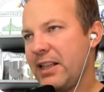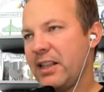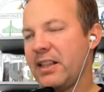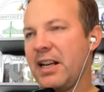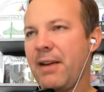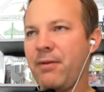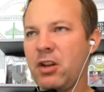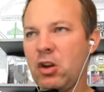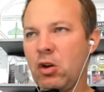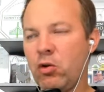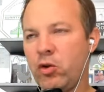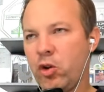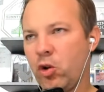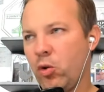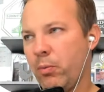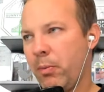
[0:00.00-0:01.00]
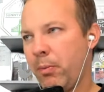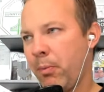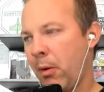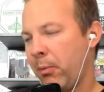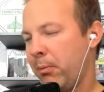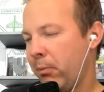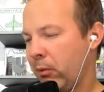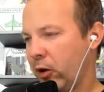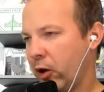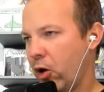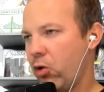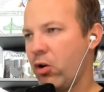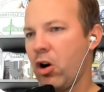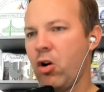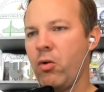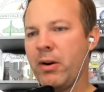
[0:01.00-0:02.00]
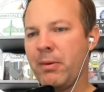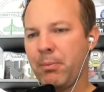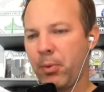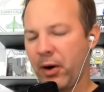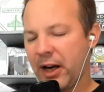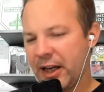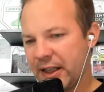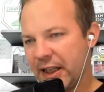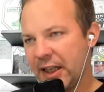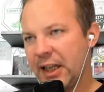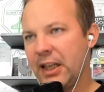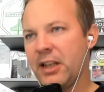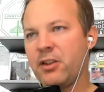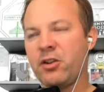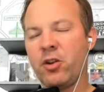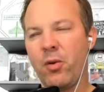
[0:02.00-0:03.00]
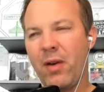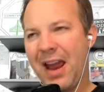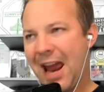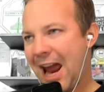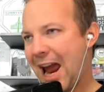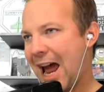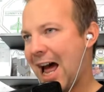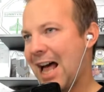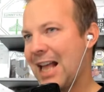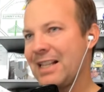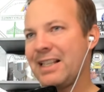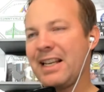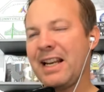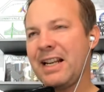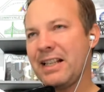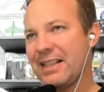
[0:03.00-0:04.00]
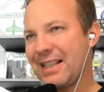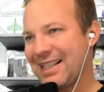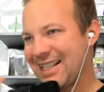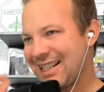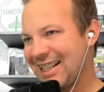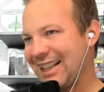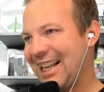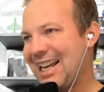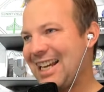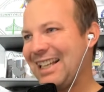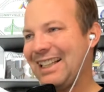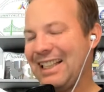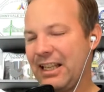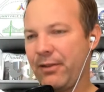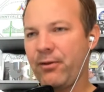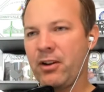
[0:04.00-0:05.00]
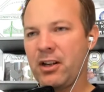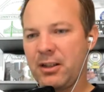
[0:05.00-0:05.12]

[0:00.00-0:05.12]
doesn't have the YouTube logo and branding. It's no ads. It's a slightly different